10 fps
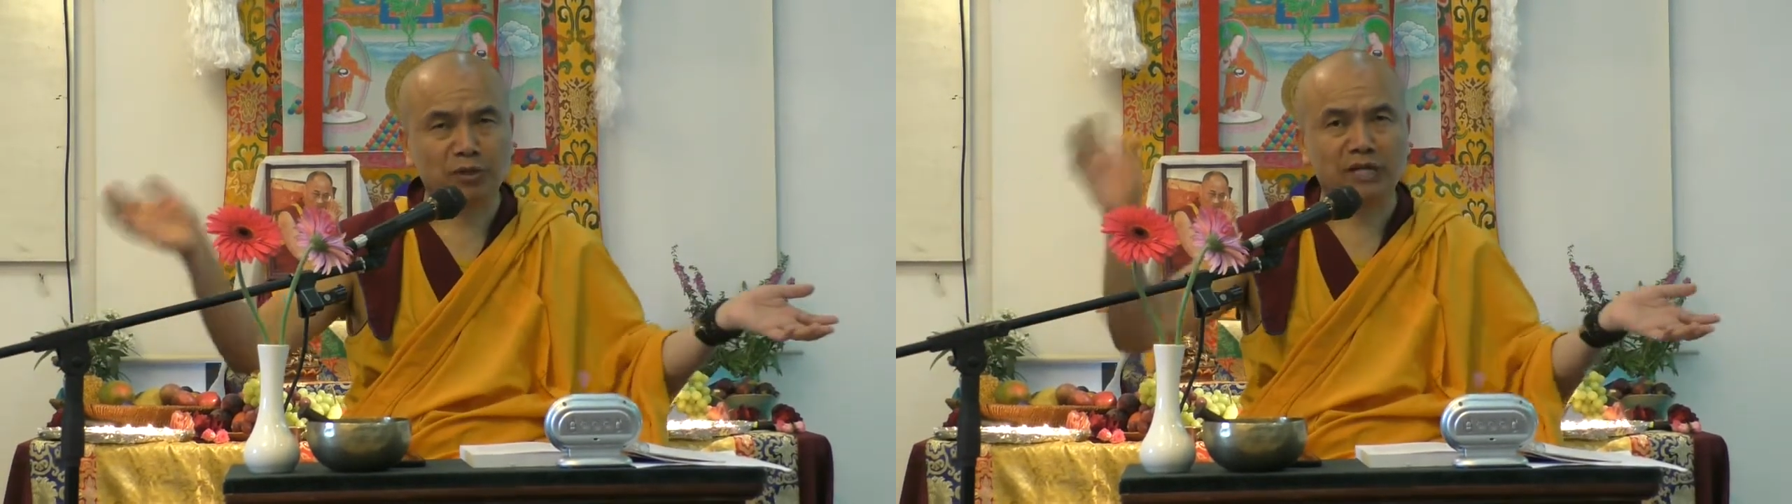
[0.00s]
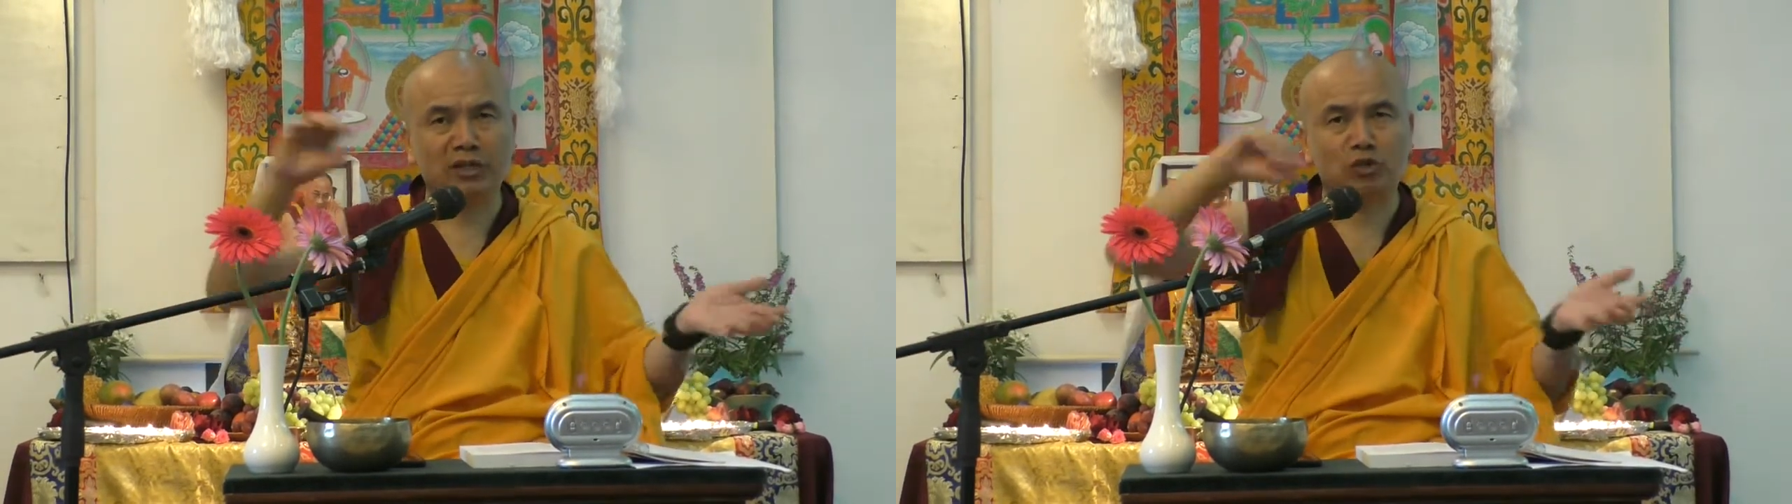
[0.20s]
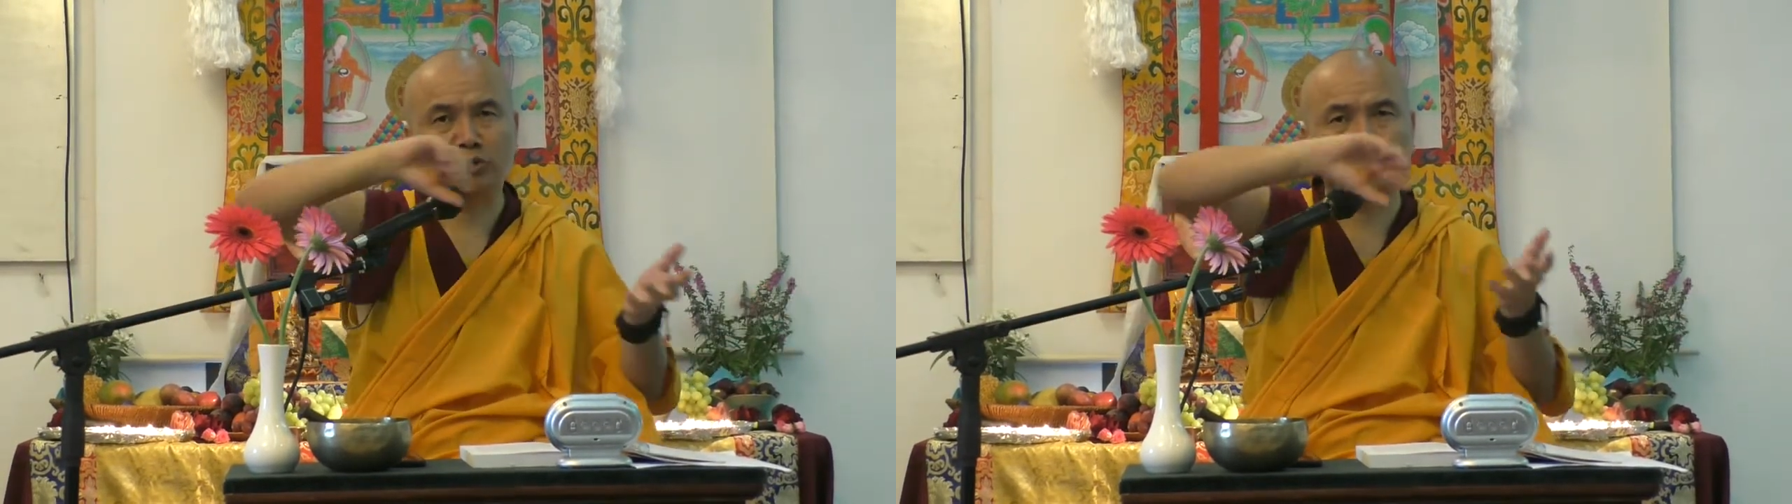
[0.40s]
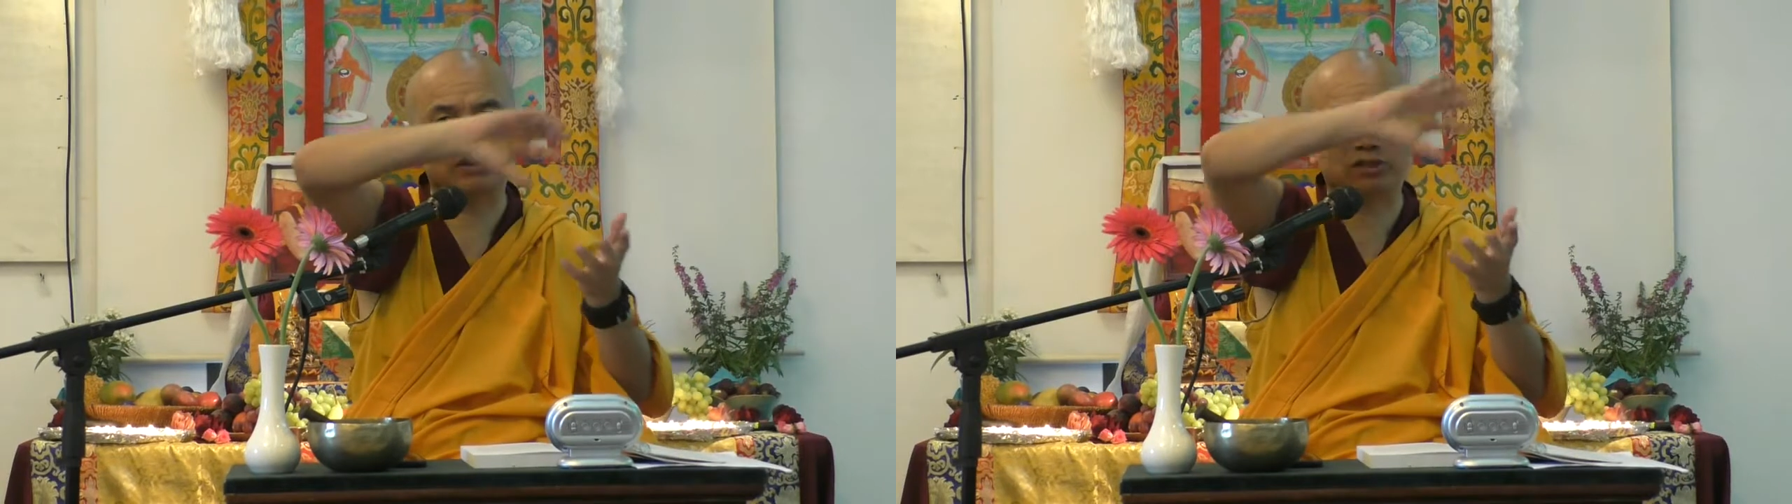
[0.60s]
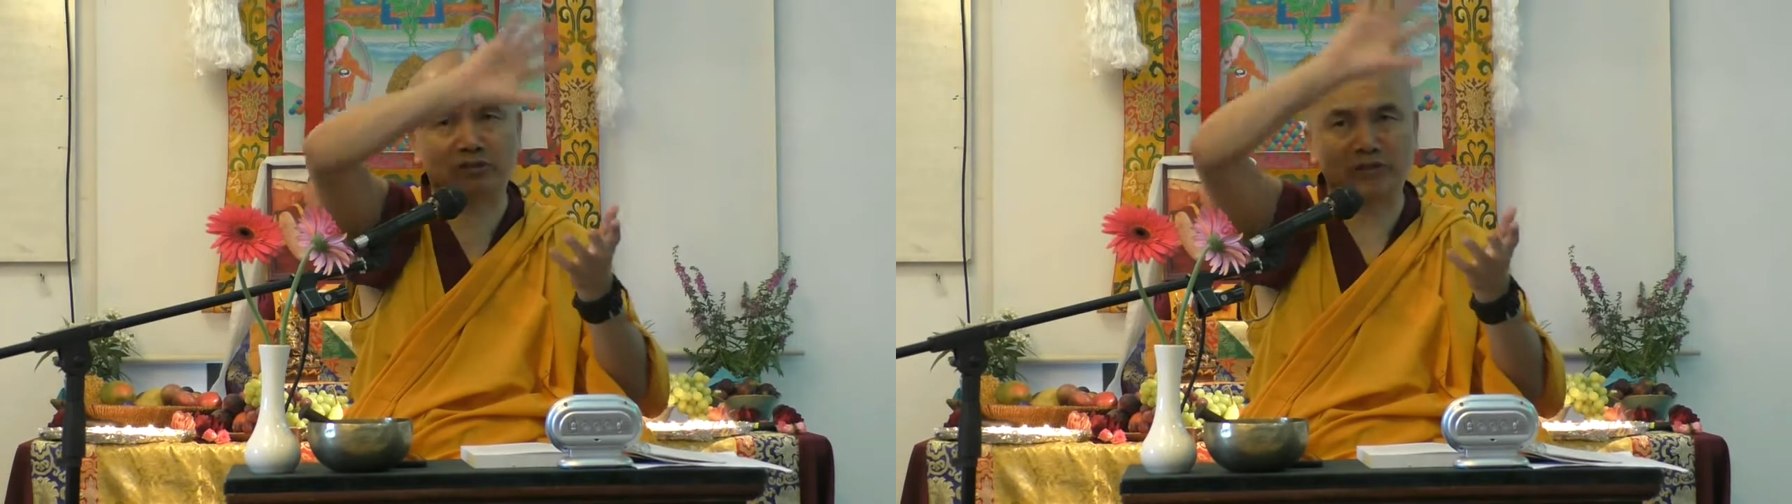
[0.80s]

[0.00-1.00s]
and the 12 links of